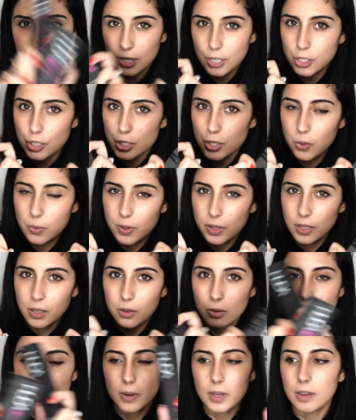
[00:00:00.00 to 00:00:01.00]
and showing
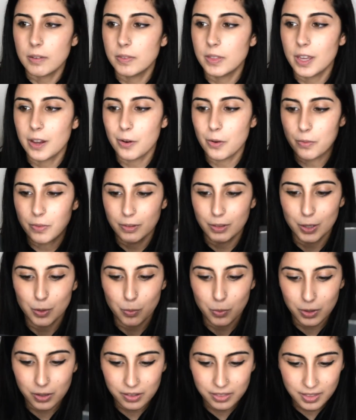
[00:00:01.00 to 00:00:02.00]
you if they are really
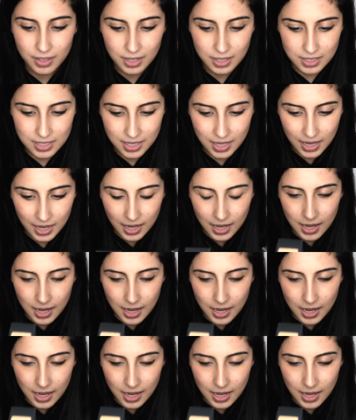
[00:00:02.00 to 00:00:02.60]
worth it.